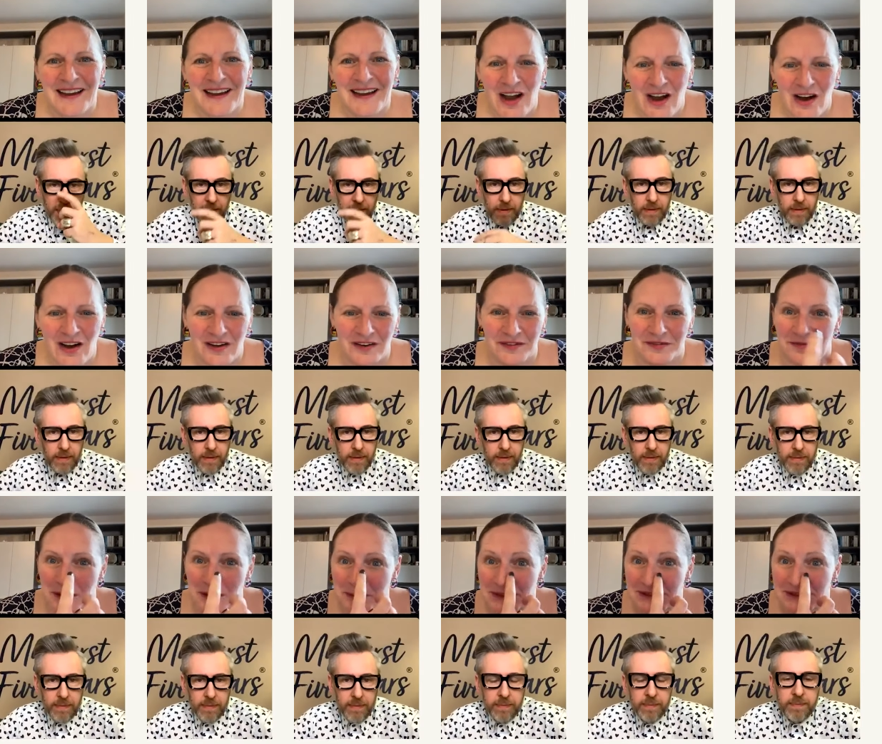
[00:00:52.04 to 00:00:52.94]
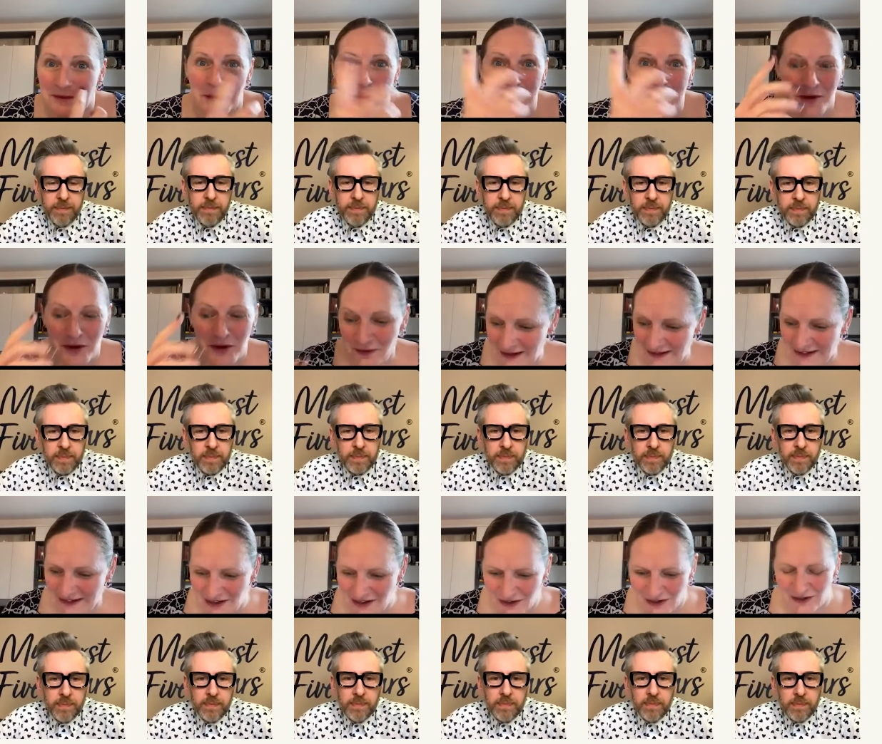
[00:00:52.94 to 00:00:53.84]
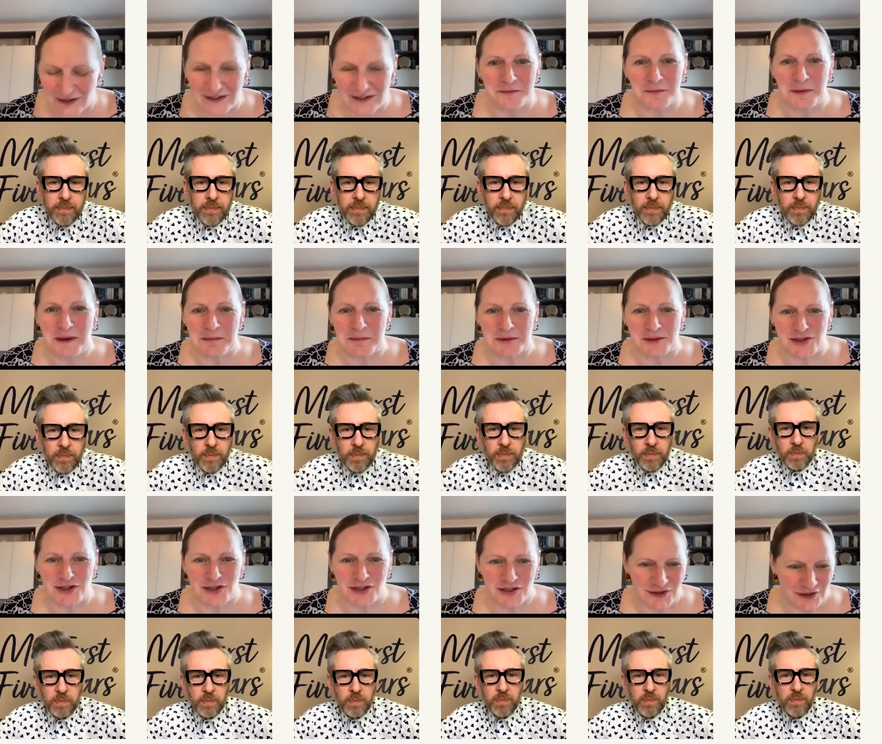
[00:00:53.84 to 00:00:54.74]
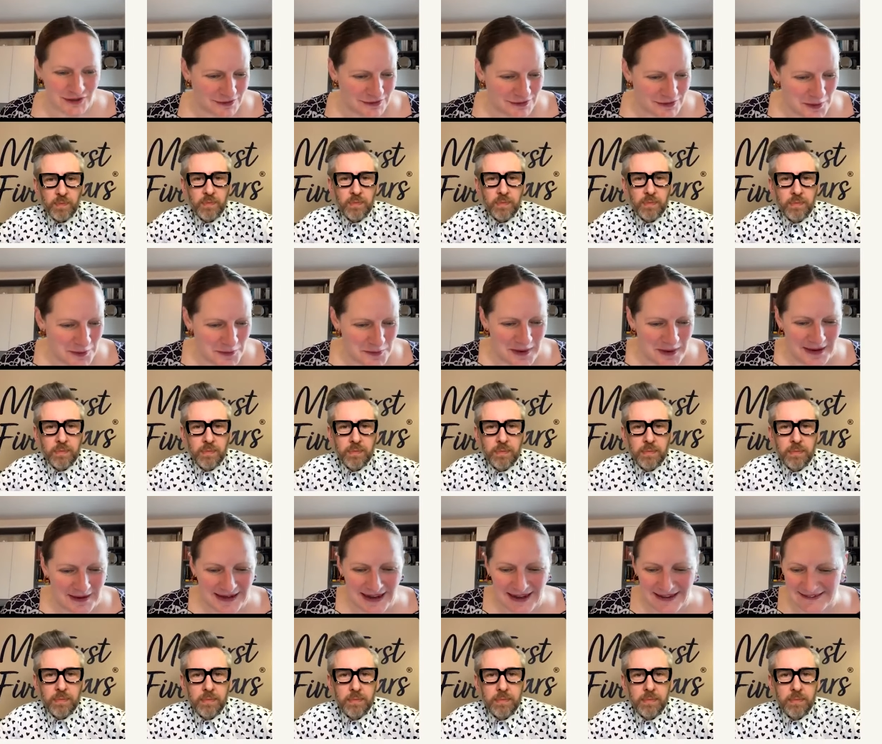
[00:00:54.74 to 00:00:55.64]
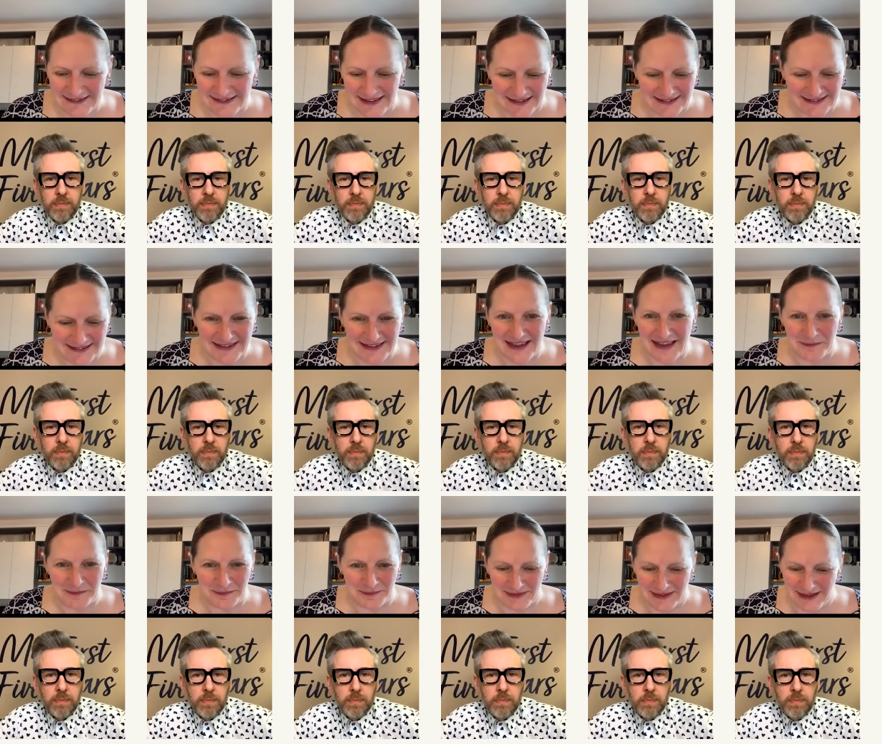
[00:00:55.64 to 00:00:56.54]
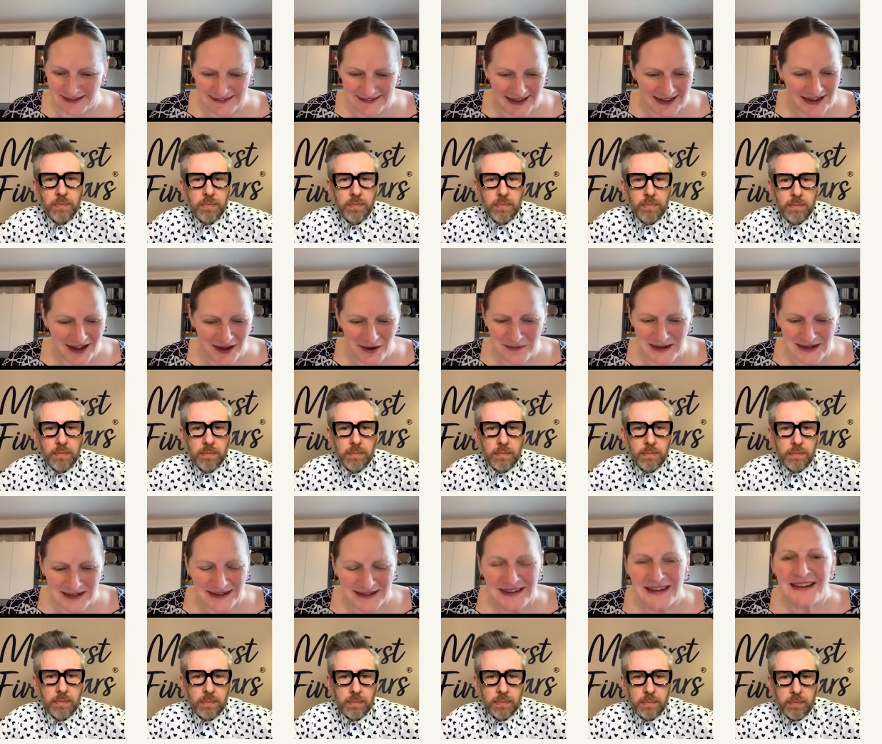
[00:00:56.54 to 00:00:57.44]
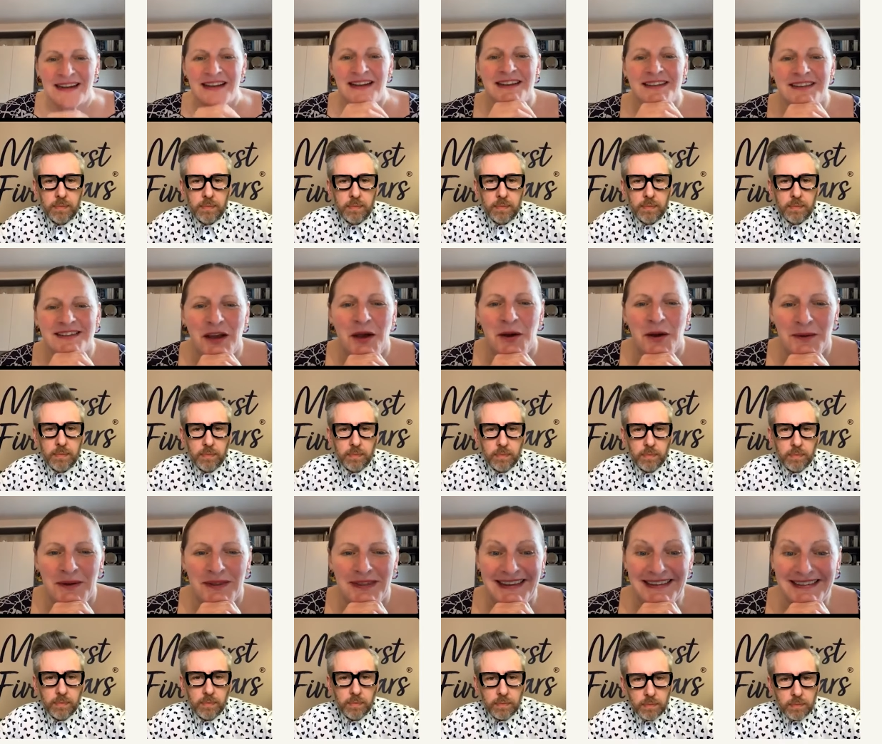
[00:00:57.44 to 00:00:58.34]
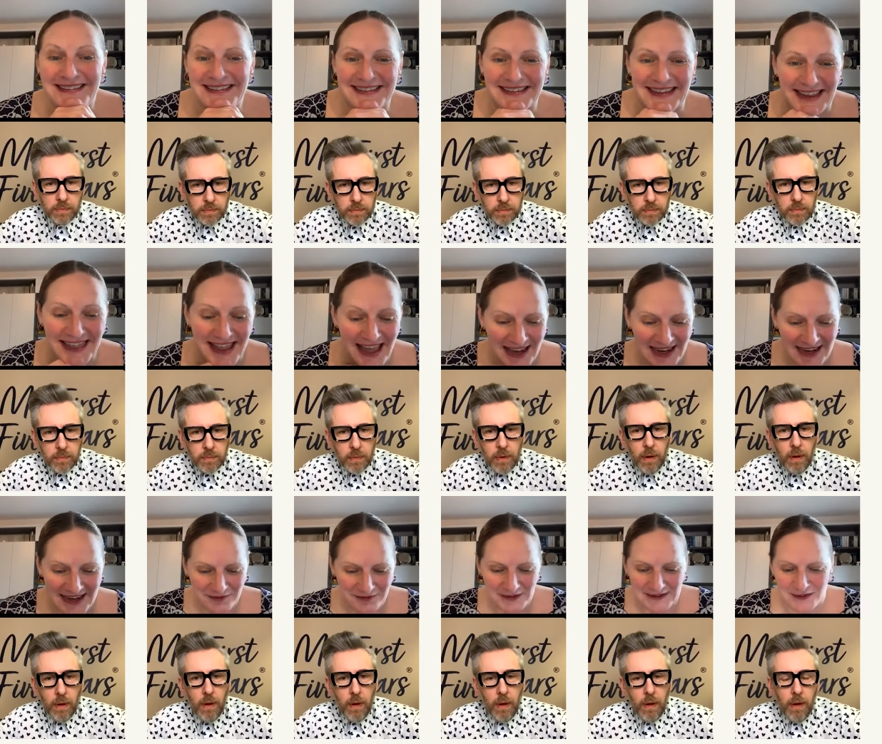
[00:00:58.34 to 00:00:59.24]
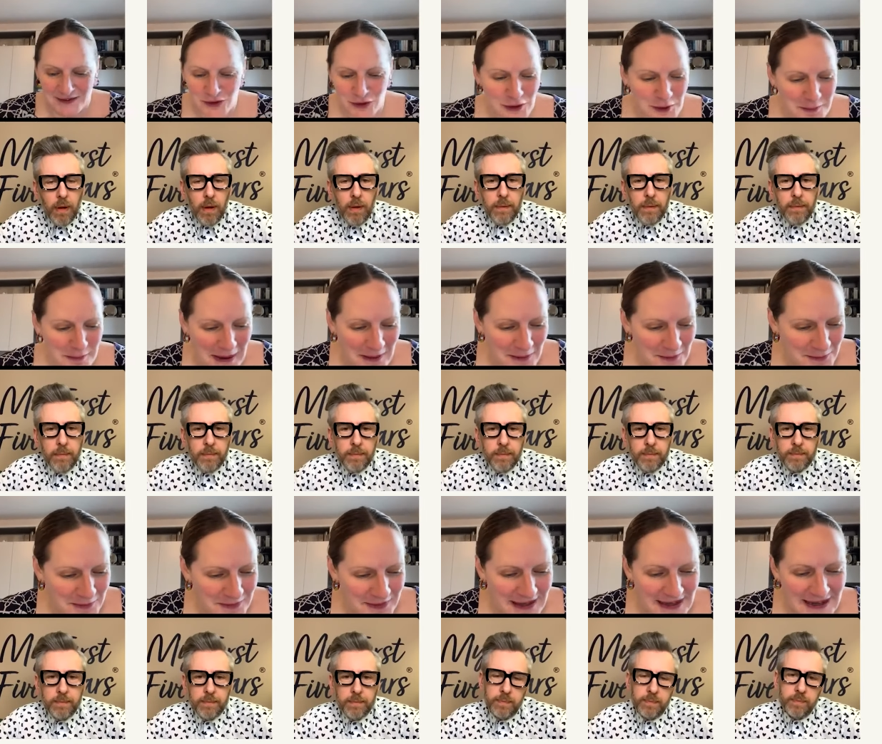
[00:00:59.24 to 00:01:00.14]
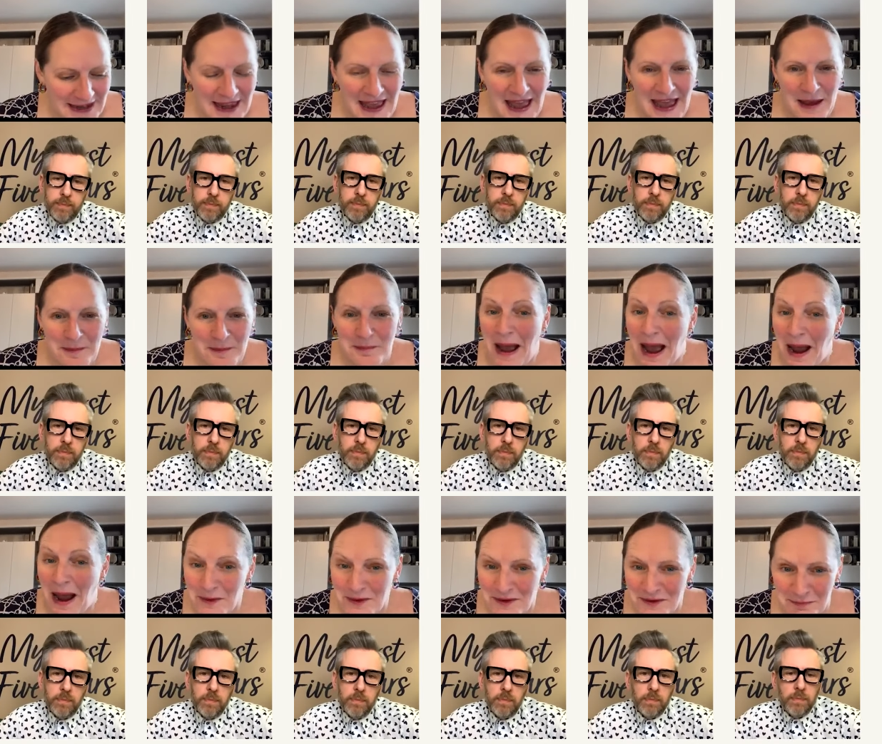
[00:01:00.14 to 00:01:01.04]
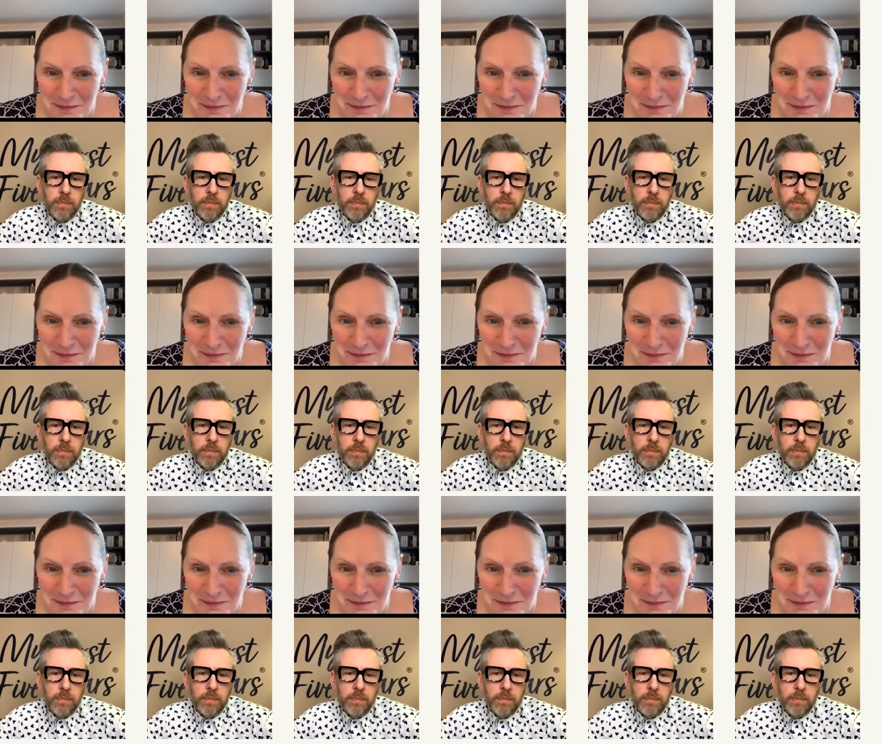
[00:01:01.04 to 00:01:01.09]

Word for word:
Speaker 1: oh, fabulous! Well, we've already got lots of people joined us, so I guess let's um, let's get going. So this live is all about the um, power of